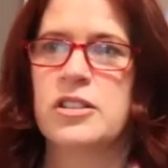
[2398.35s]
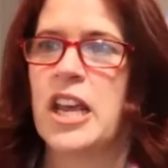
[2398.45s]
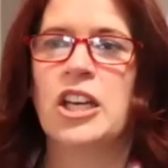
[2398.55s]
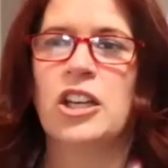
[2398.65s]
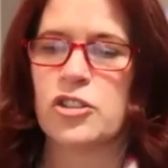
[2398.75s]

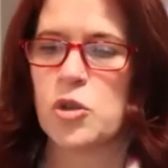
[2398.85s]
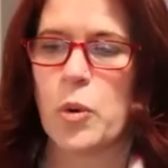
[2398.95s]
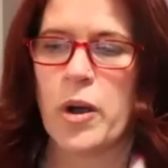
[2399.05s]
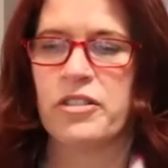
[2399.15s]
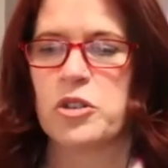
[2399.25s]
10 years,
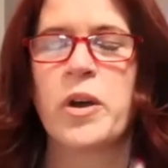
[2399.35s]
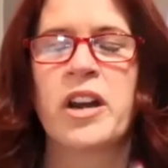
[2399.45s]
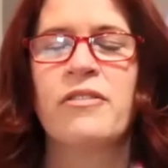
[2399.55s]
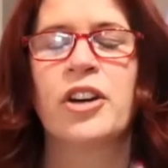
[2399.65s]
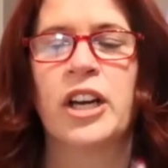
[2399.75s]
12 years,
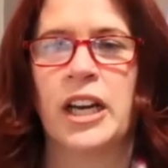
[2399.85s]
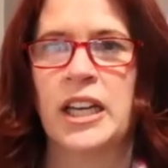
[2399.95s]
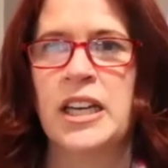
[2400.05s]
whatever it